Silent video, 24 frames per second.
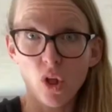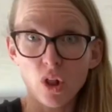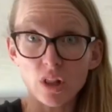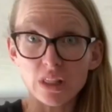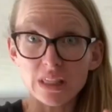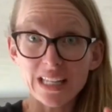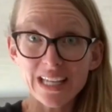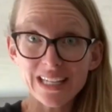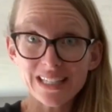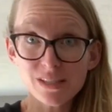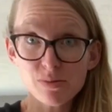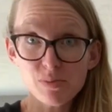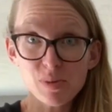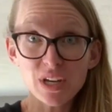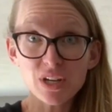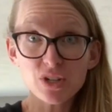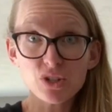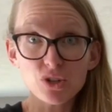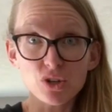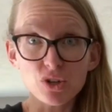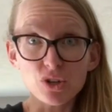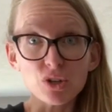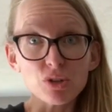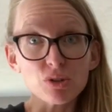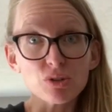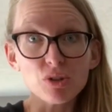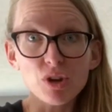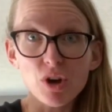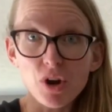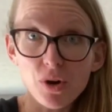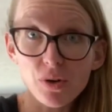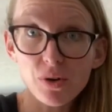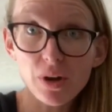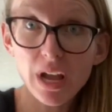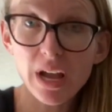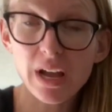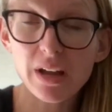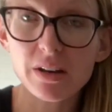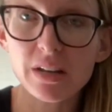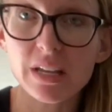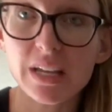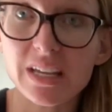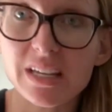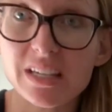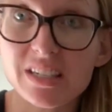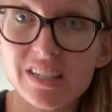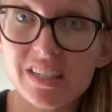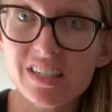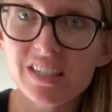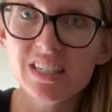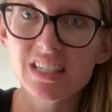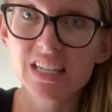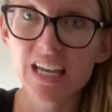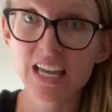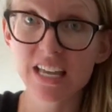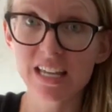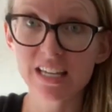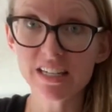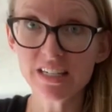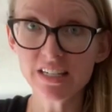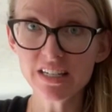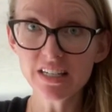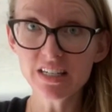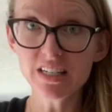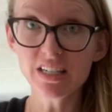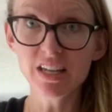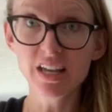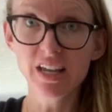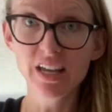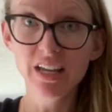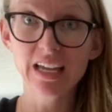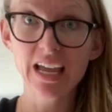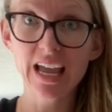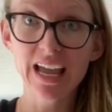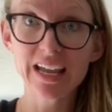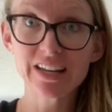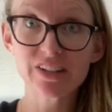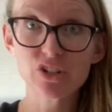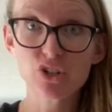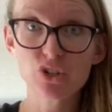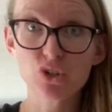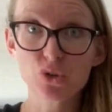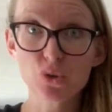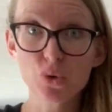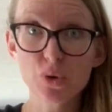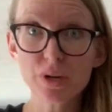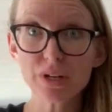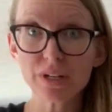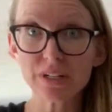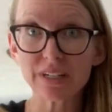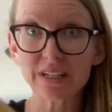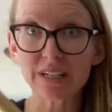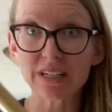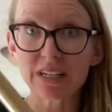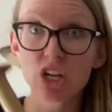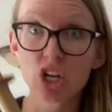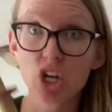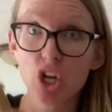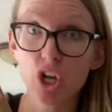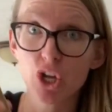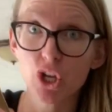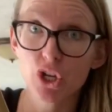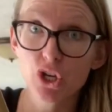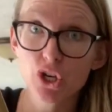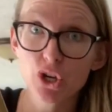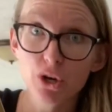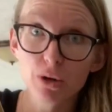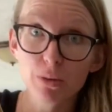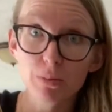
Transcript: Let's make sure you know how to extend and shorten your